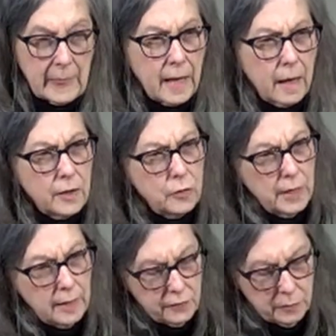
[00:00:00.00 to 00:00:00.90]
Are you
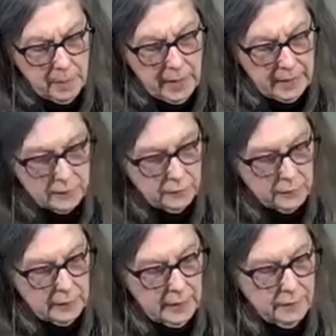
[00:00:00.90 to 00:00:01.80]
ever
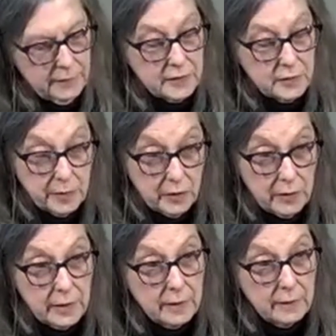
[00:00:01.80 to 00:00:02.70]
mindful of the
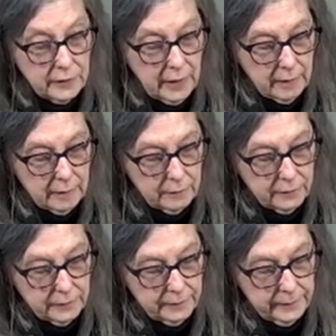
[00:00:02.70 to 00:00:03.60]
spirit of love
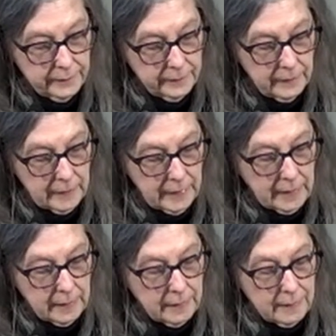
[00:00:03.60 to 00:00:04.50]

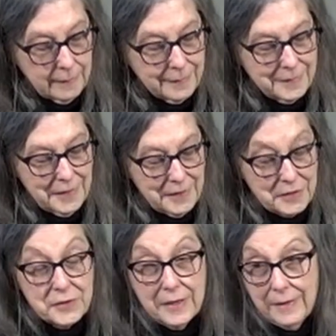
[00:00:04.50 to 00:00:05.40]
that
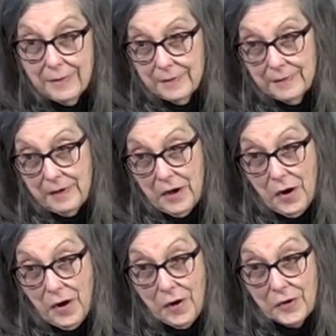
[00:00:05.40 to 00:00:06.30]
is in
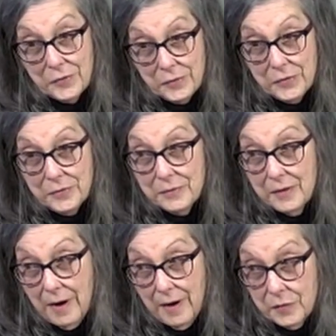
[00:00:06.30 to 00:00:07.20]
our UU
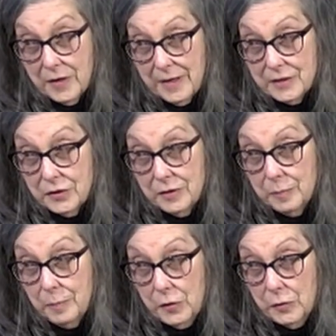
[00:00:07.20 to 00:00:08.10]
congregational
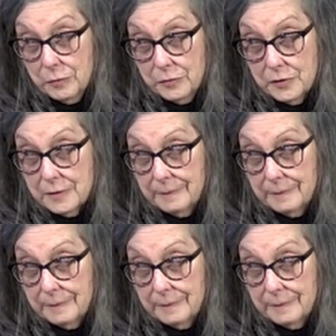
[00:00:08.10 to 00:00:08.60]
bones?